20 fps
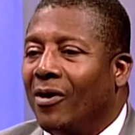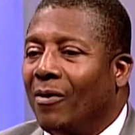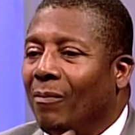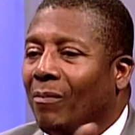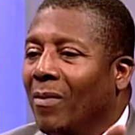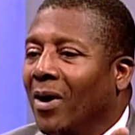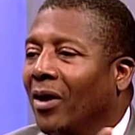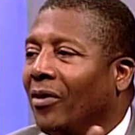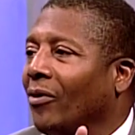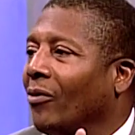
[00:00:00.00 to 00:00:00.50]

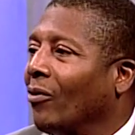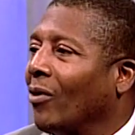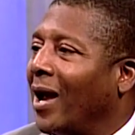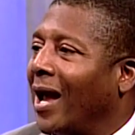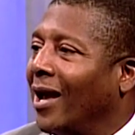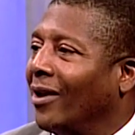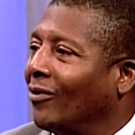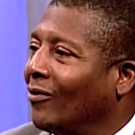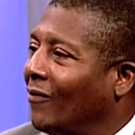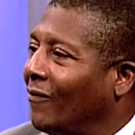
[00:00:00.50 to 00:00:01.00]
mother
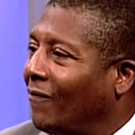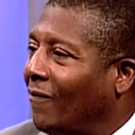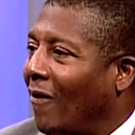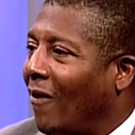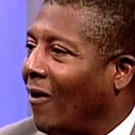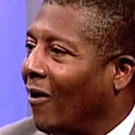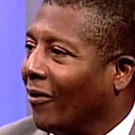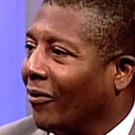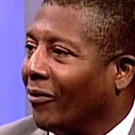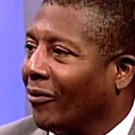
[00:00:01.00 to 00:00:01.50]
and or
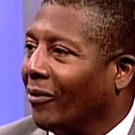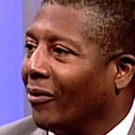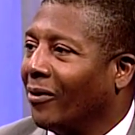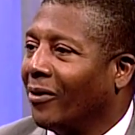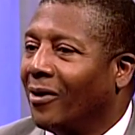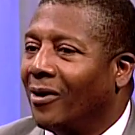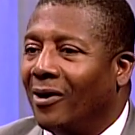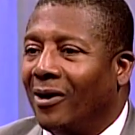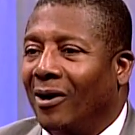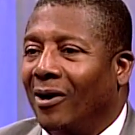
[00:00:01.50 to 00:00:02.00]
father
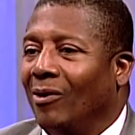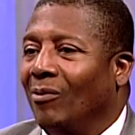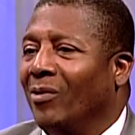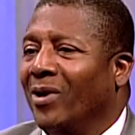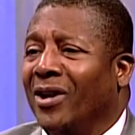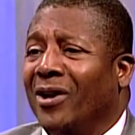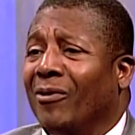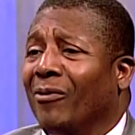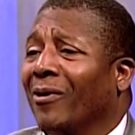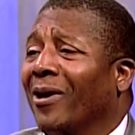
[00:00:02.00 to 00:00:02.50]

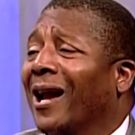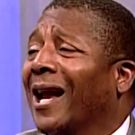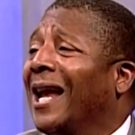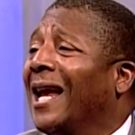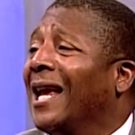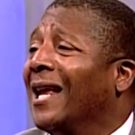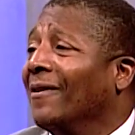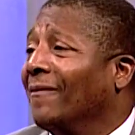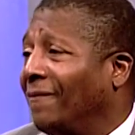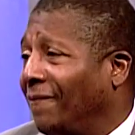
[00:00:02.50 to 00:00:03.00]
when they were an
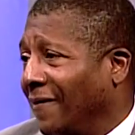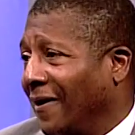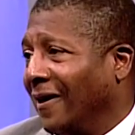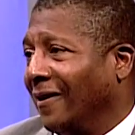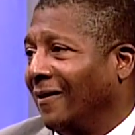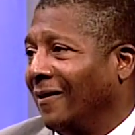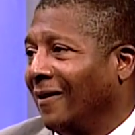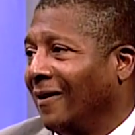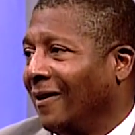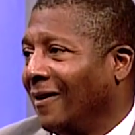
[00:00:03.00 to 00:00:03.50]

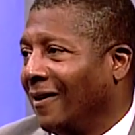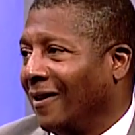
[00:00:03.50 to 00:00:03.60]
infant,